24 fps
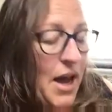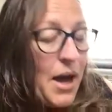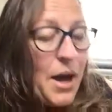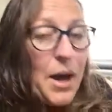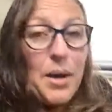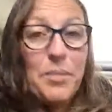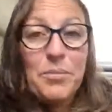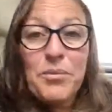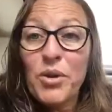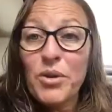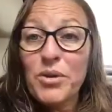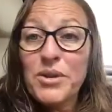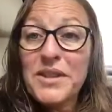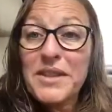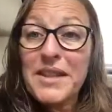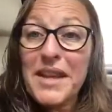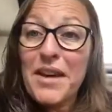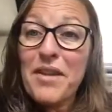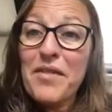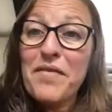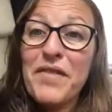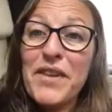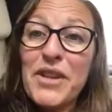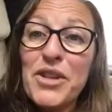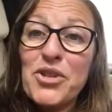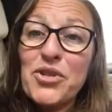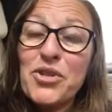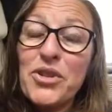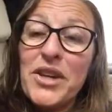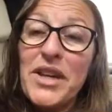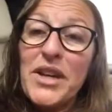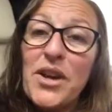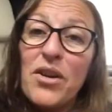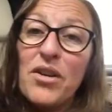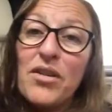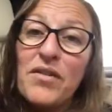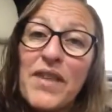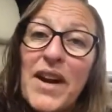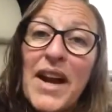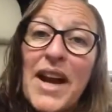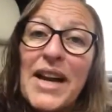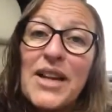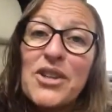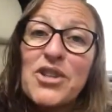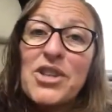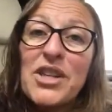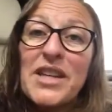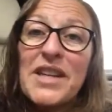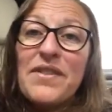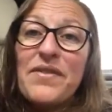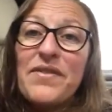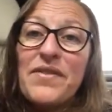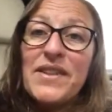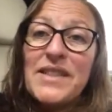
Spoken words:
non-scale victory of actually